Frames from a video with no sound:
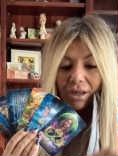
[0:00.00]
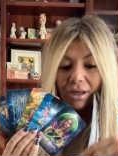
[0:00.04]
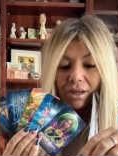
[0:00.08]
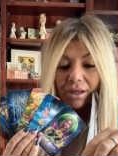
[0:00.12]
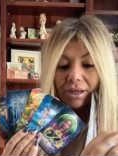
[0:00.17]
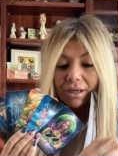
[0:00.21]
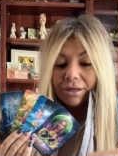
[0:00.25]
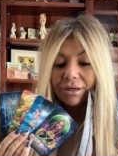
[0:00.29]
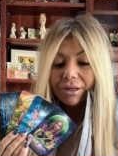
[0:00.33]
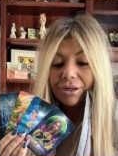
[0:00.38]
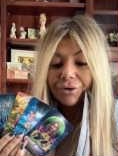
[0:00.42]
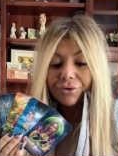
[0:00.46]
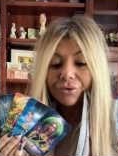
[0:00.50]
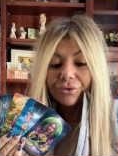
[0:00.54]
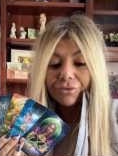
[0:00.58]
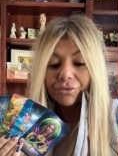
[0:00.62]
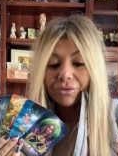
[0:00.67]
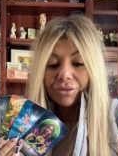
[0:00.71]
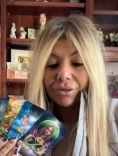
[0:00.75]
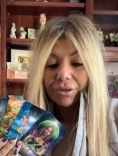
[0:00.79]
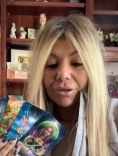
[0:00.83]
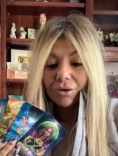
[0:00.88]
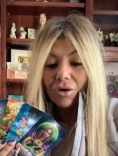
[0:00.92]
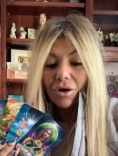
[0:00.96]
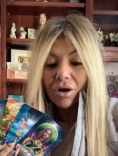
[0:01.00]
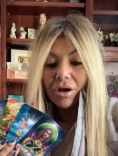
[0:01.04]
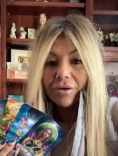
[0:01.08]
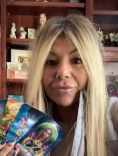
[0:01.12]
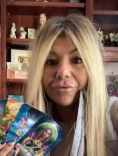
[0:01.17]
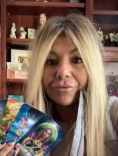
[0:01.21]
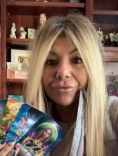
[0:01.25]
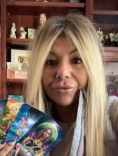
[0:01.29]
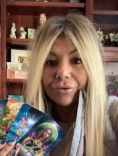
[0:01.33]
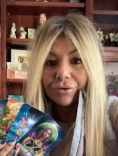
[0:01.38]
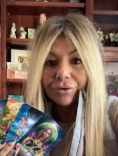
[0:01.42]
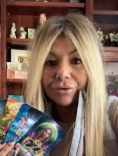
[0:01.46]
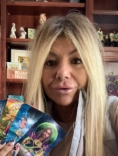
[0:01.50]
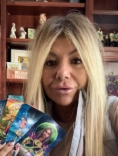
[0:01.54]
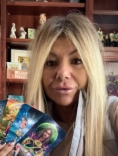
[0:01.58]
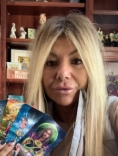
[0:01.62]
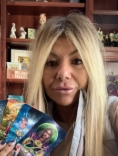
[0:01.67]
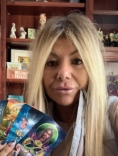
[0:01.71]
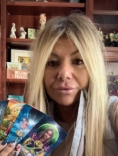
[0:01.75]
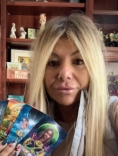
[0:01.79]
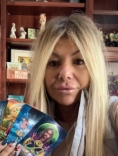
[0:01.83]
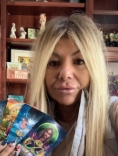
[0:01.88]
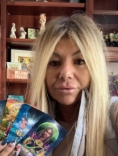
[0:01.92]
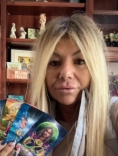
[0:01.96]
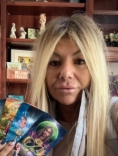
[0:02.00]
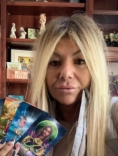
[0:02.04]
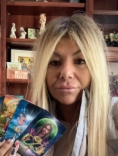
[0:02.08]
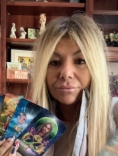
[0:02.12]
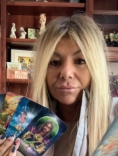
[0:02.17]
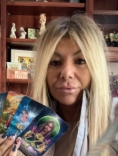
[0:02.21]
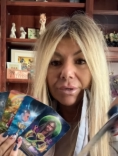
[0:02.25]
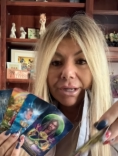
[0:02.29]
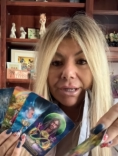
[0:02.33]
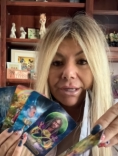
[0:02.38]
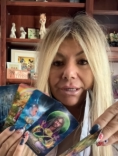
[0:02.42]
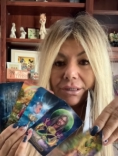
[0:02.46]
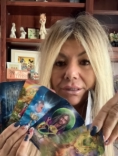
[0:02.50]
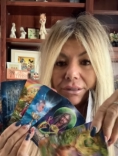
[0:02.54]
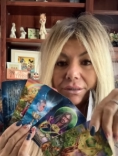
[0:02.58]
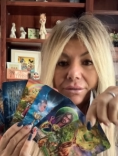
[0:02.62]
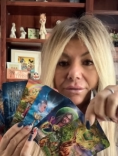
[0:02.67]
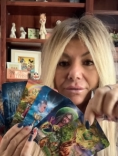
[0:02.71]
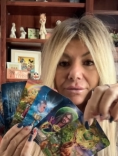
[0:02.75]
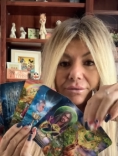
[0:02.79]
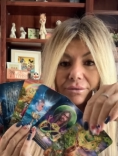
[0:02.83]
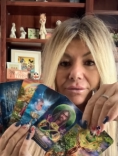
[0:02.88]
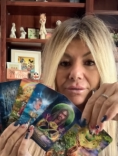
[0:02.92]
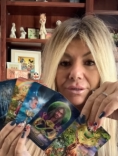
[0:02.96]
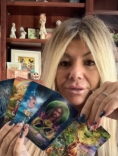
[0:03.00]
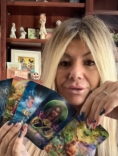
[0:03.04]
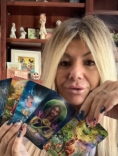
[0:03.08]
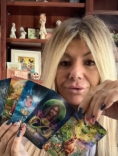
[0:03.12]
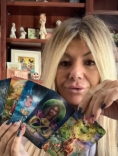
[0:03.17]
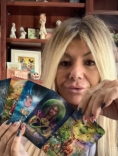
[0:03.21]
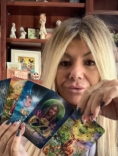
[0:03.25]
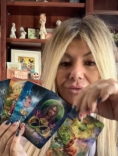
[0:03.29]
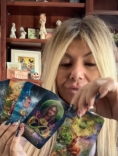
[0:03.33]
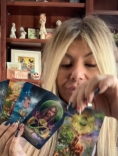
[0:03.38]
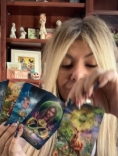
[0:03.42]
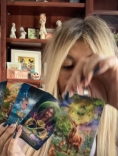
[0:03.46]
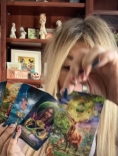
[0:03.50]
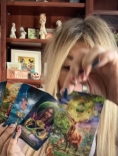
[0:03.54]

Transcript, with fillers: And here's the offer, right? Here's the